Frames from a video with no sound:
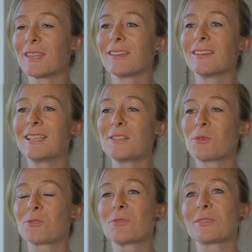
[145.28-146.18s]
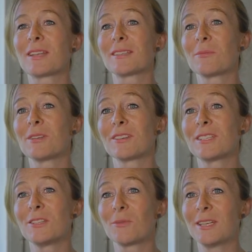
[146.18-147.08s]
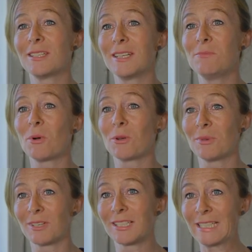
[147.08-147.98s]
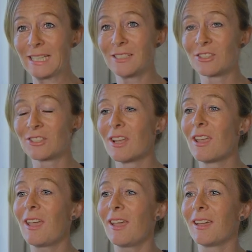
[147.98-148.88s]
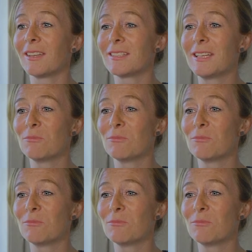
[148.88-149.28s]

The Leach Pottery was set up in 1920 by Bernard Leach and he